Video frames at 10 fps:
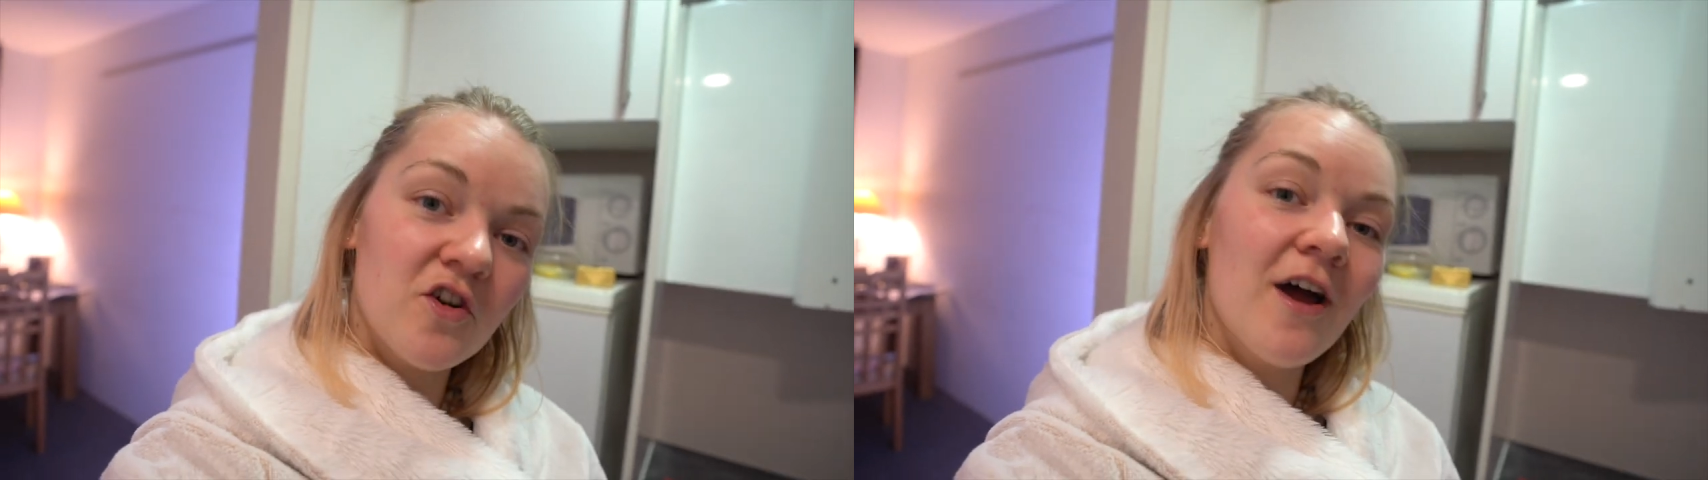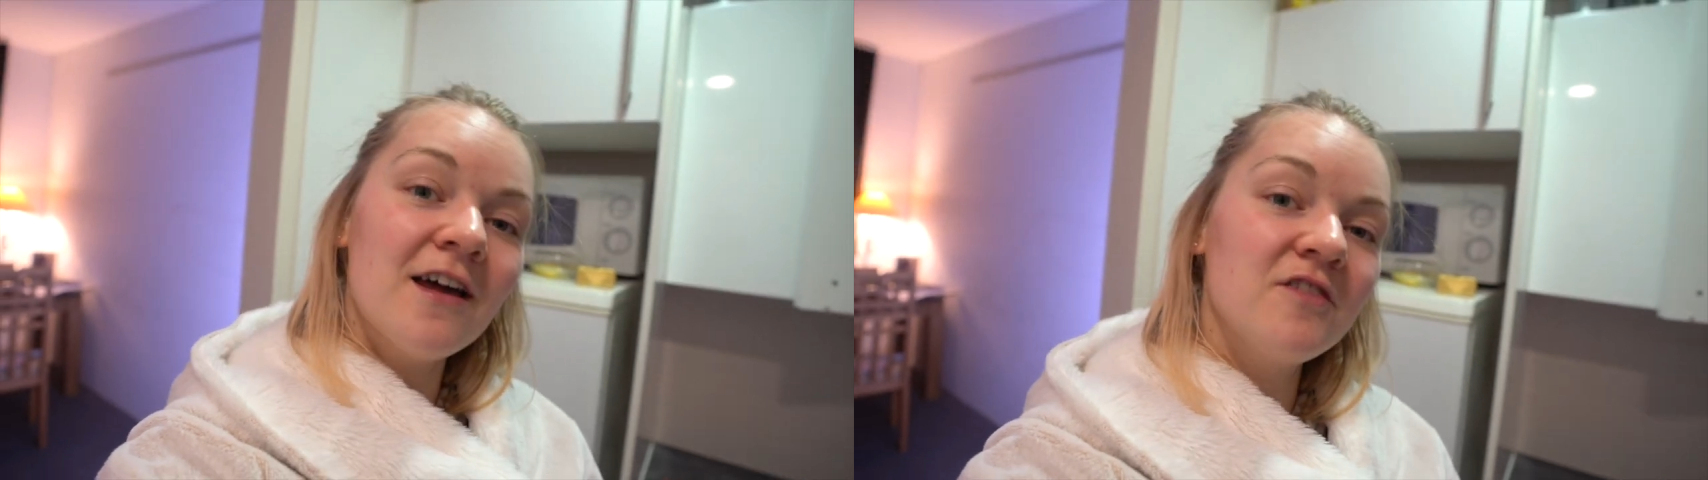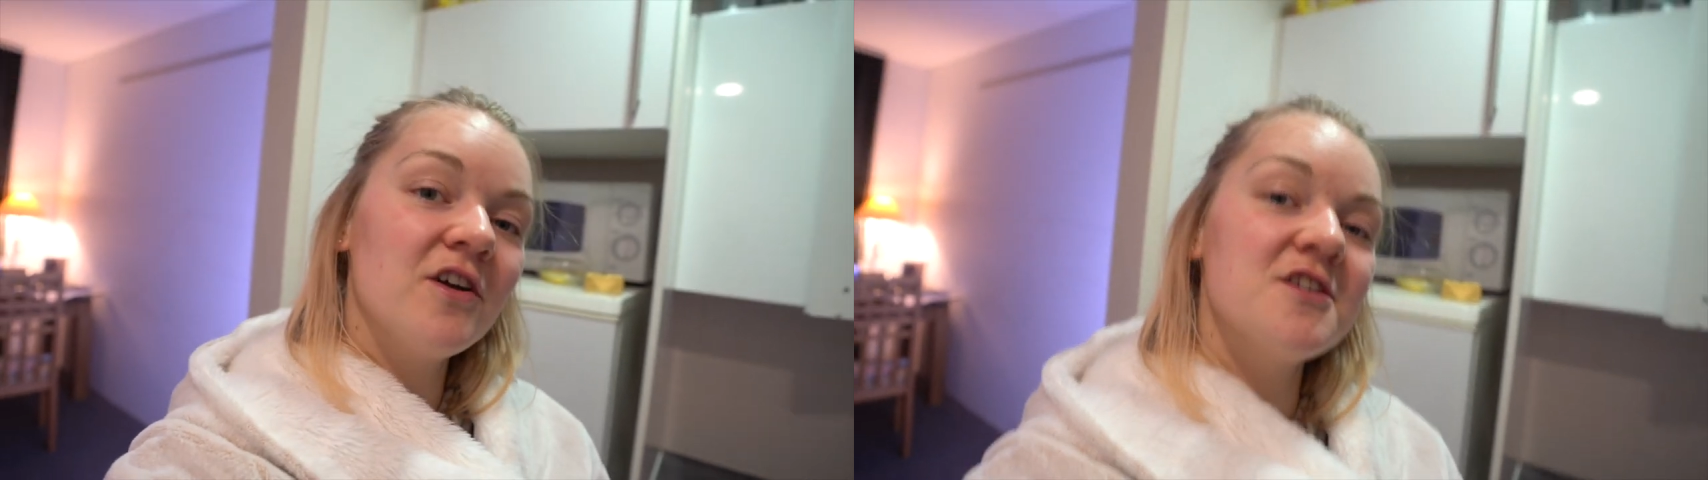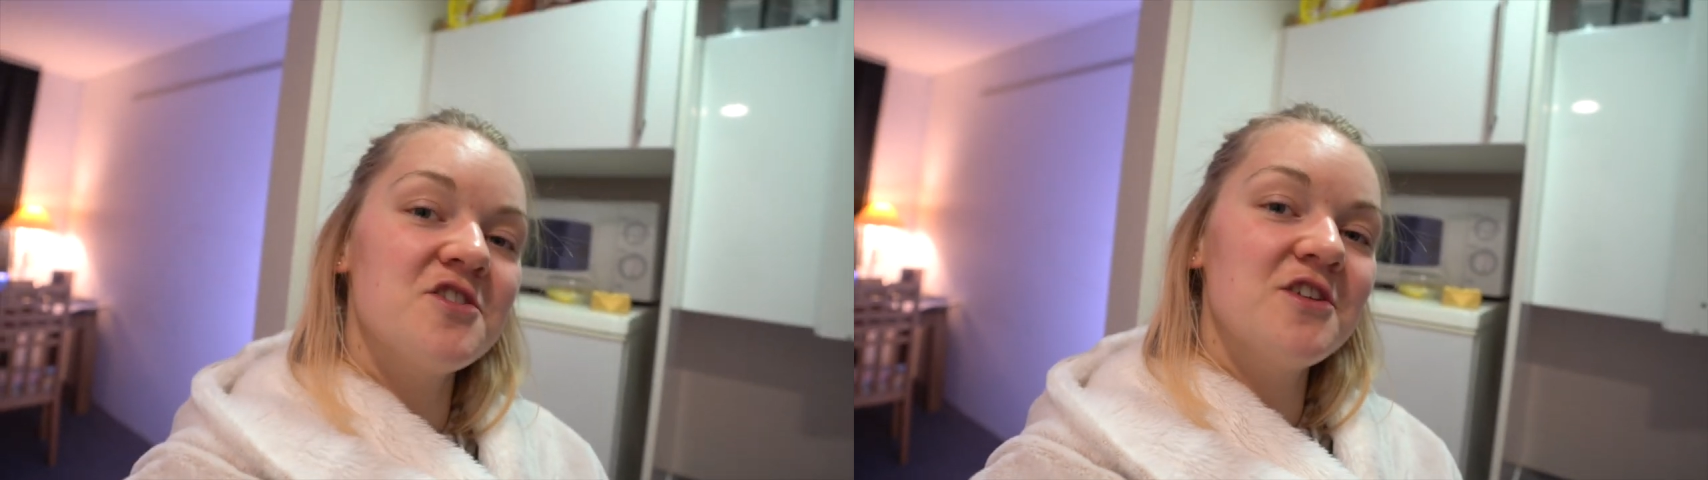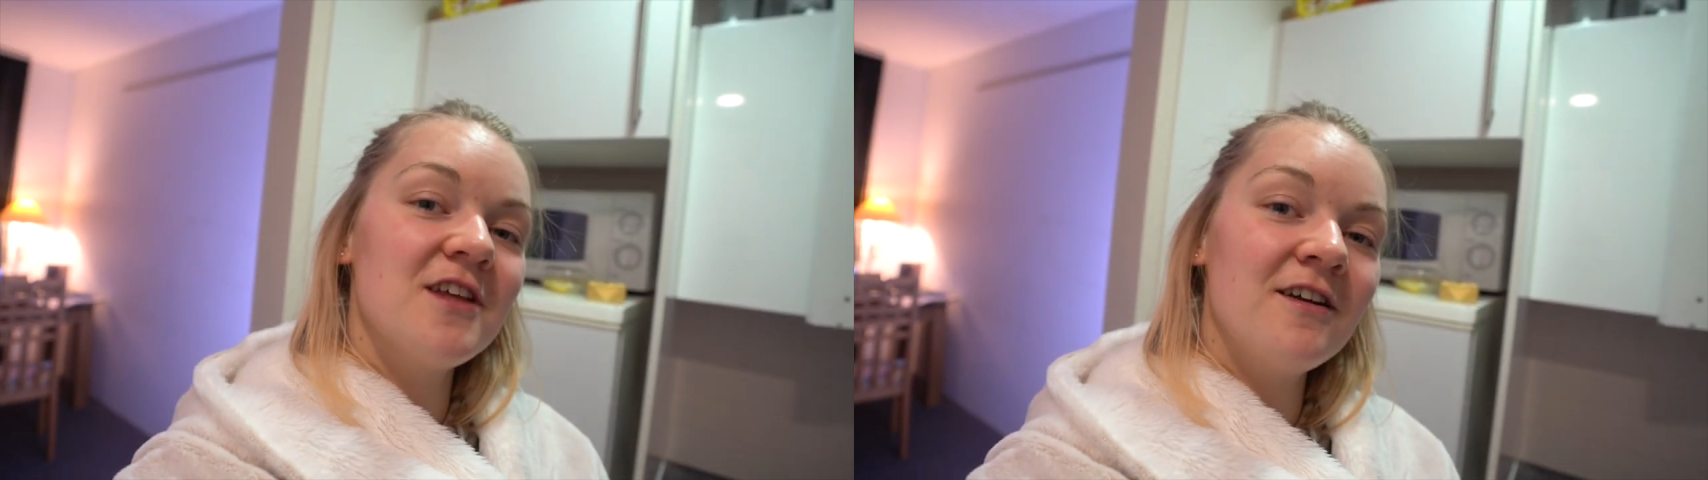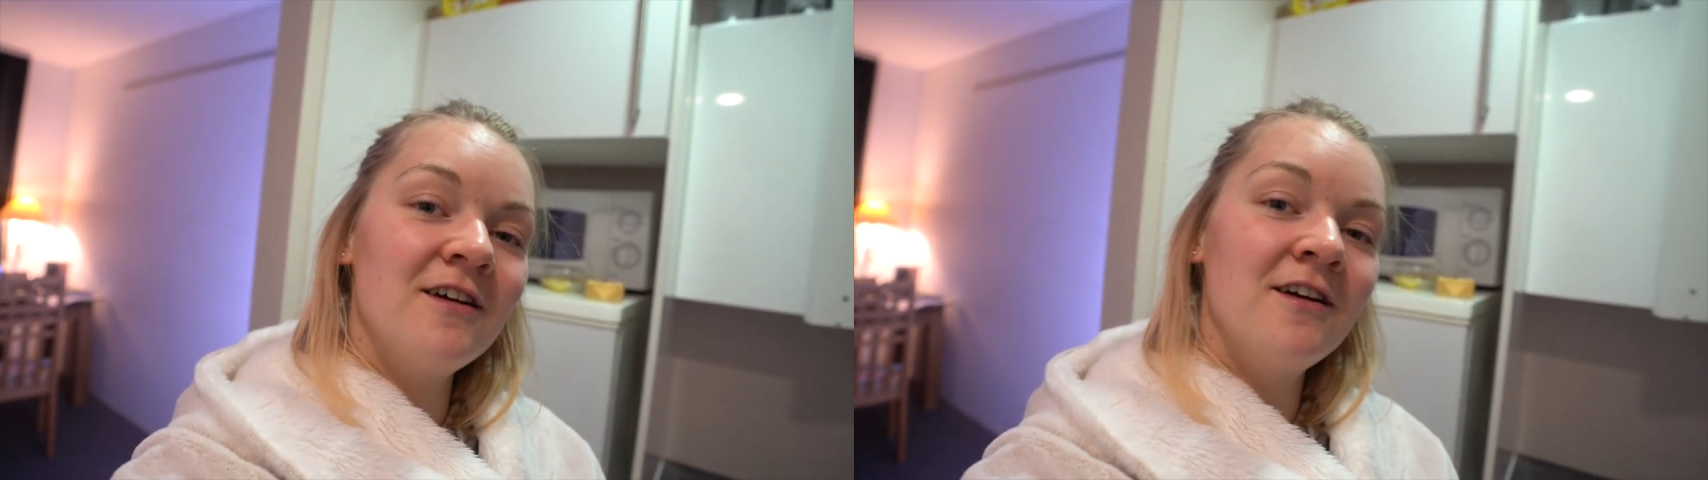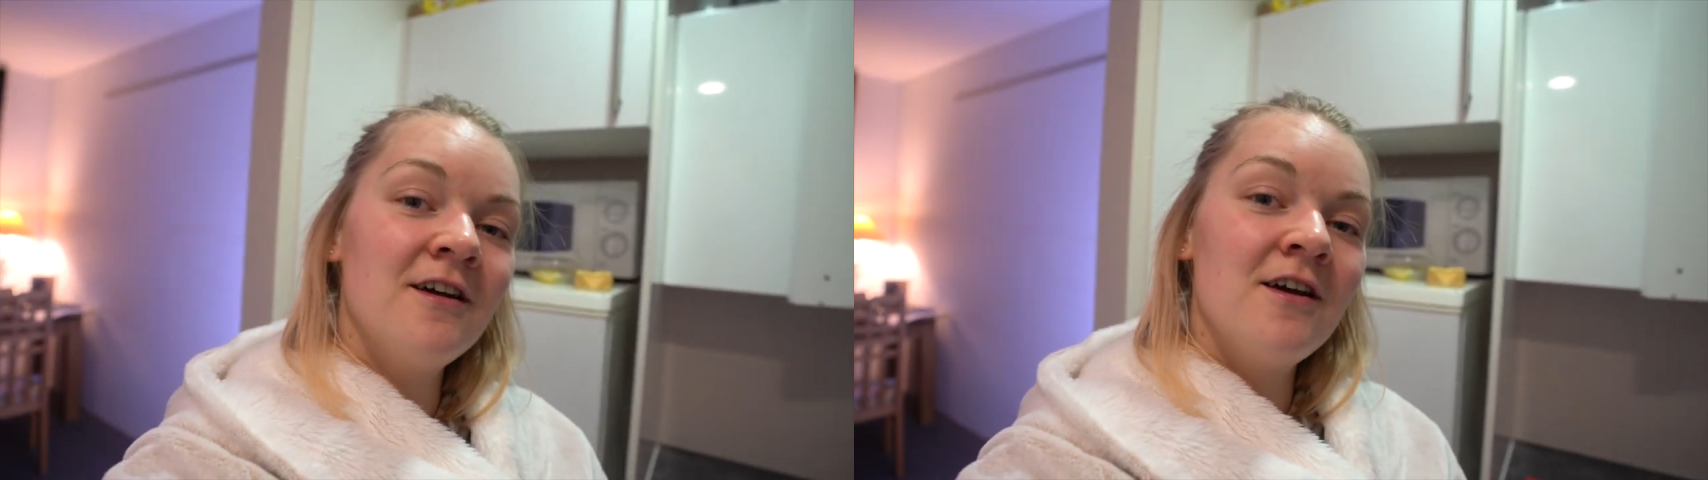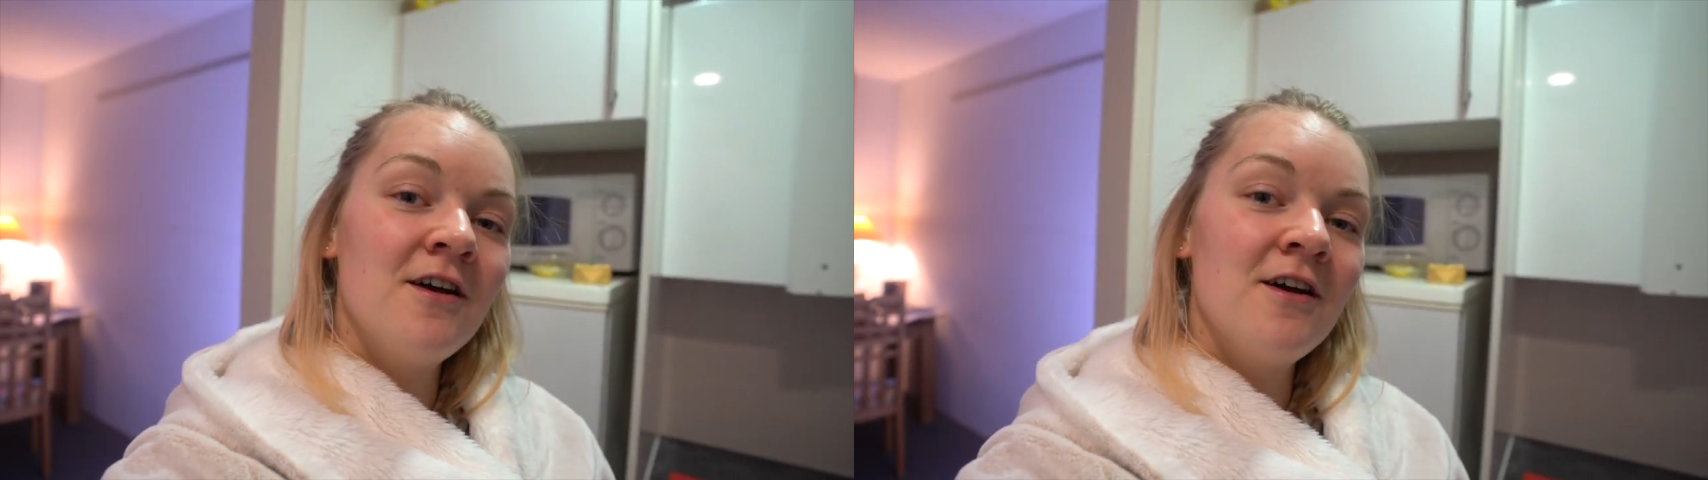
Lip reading: for our anniversary dinner